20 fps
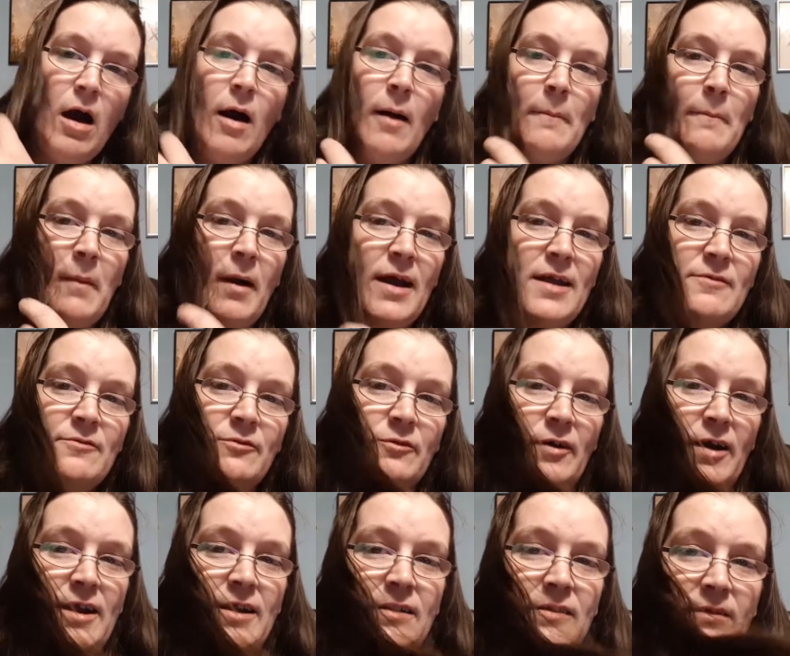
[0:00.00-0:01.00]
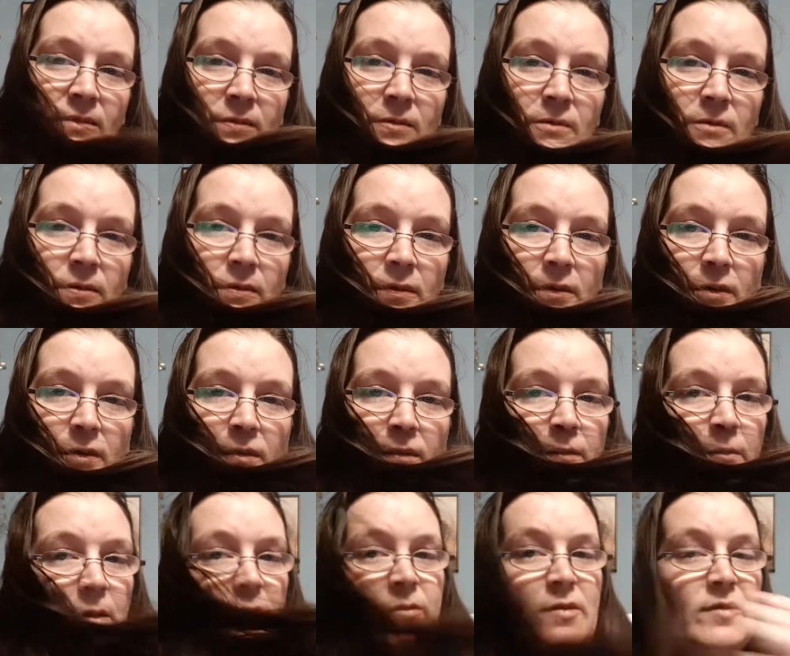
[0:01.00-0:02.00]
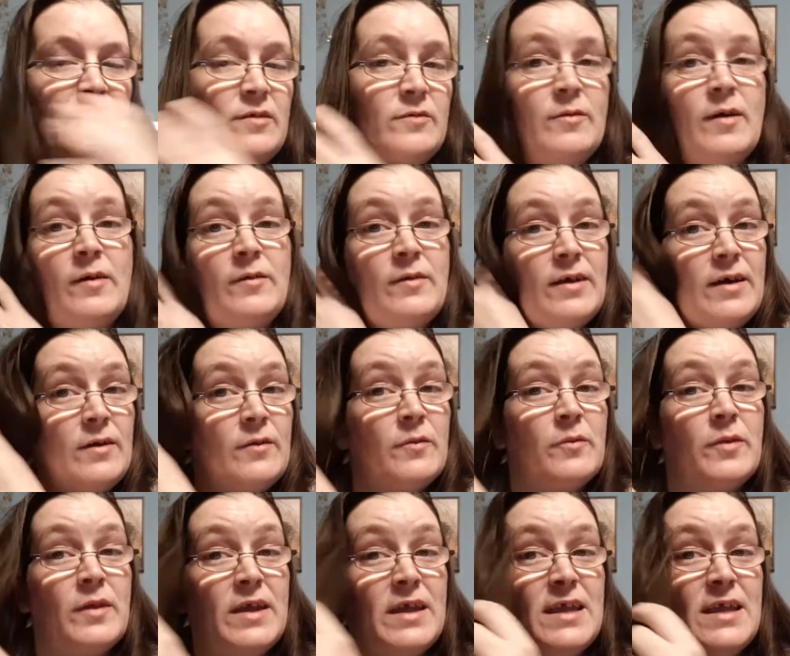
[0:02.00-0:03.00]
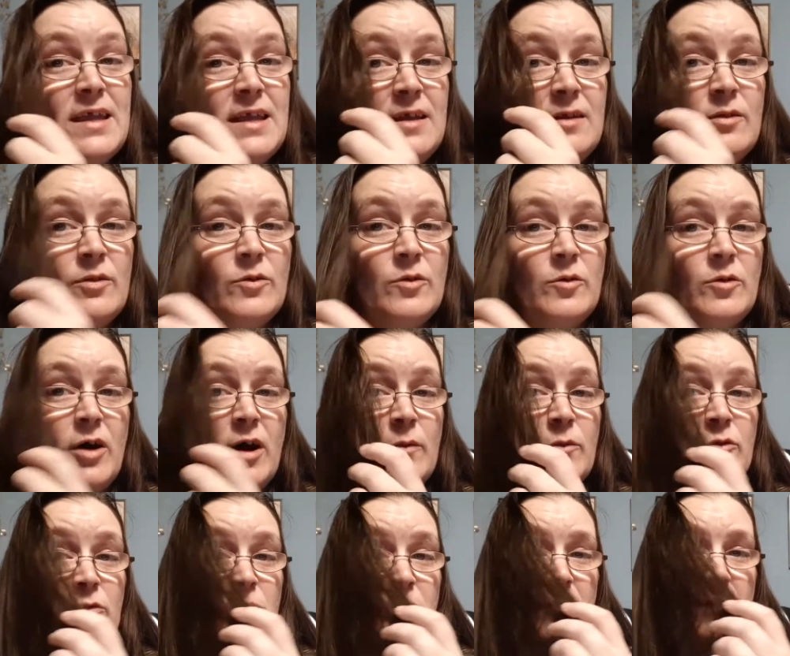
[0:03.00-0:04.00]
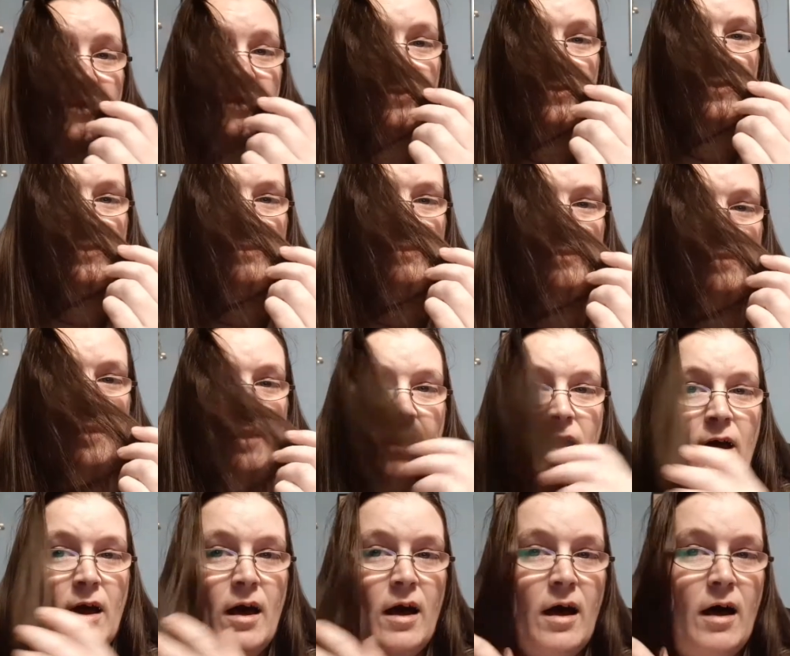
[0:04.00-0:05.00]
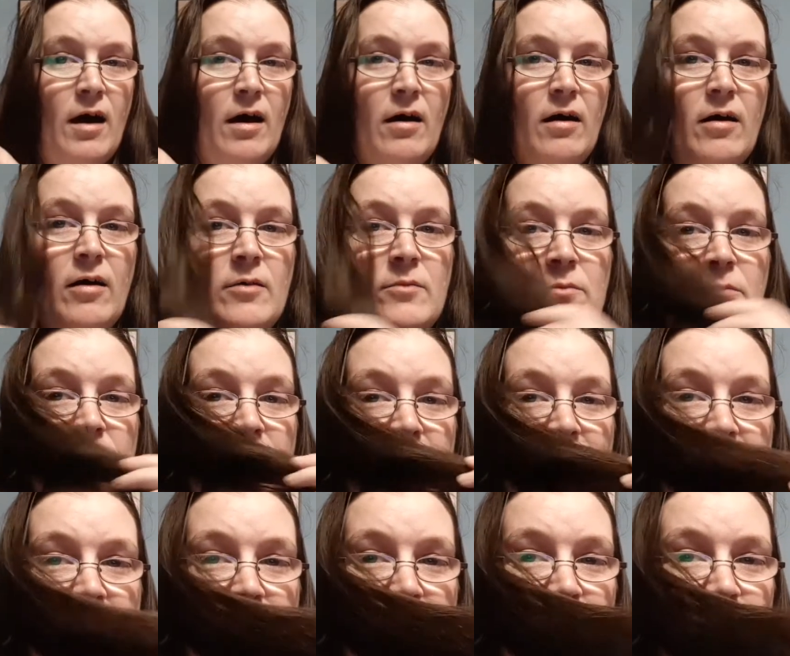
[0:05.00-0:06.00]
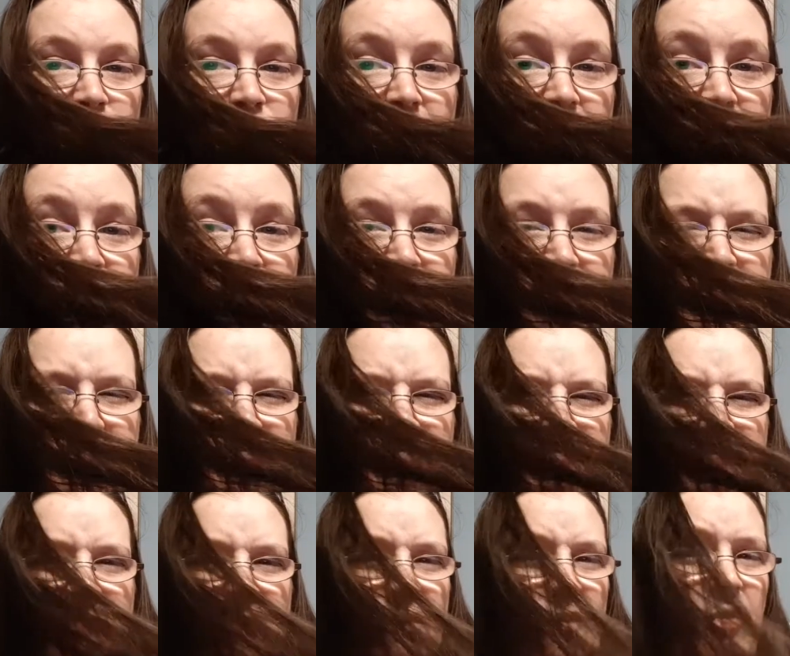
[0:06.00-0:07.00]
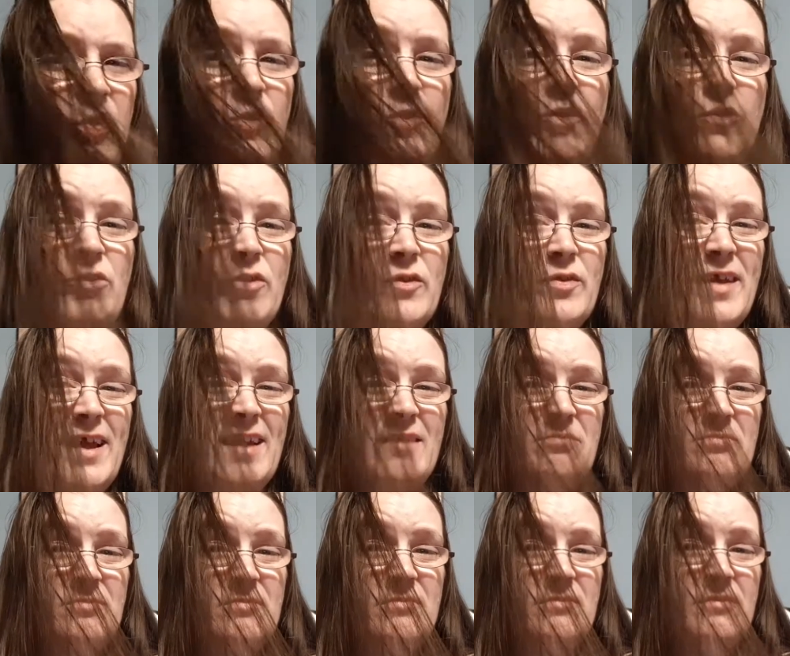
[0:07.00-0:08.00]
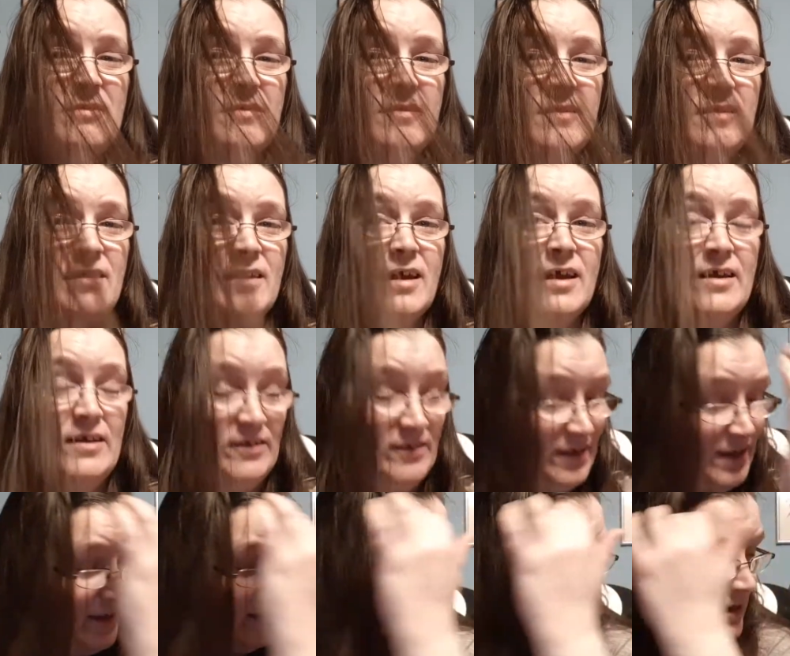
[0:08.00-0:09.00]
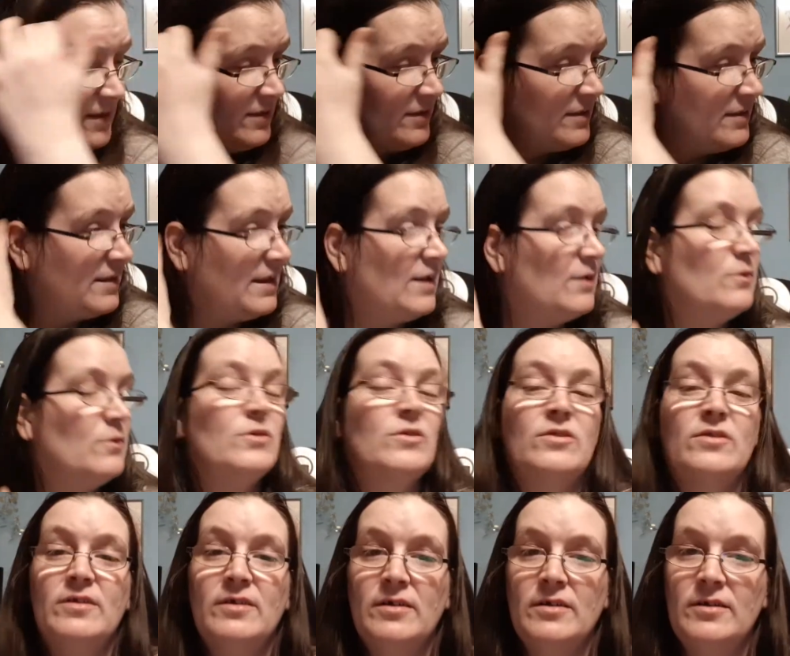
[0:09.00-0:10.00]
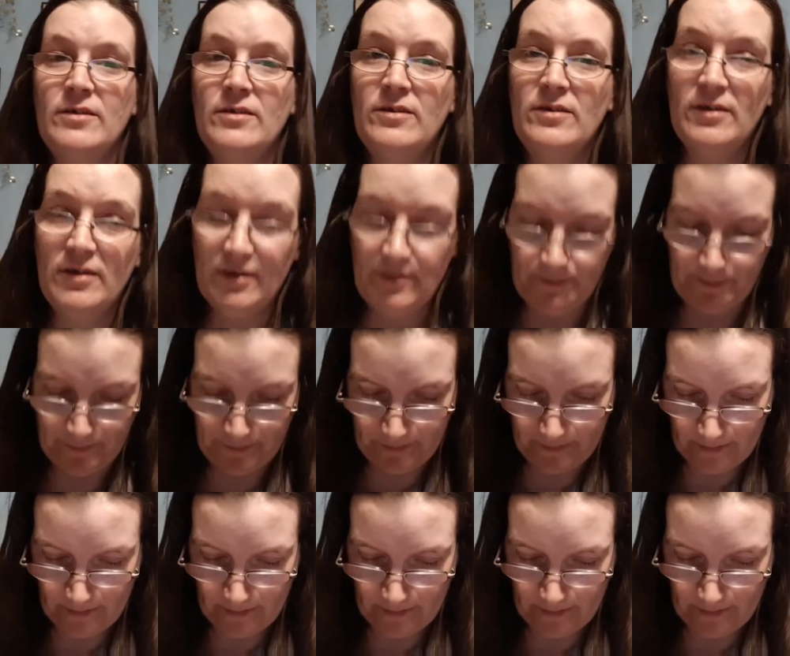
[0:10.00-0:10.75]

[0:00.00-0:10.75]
my friend, I recently found out that he thought I was blonde. Thoughts on that? Because his thing was that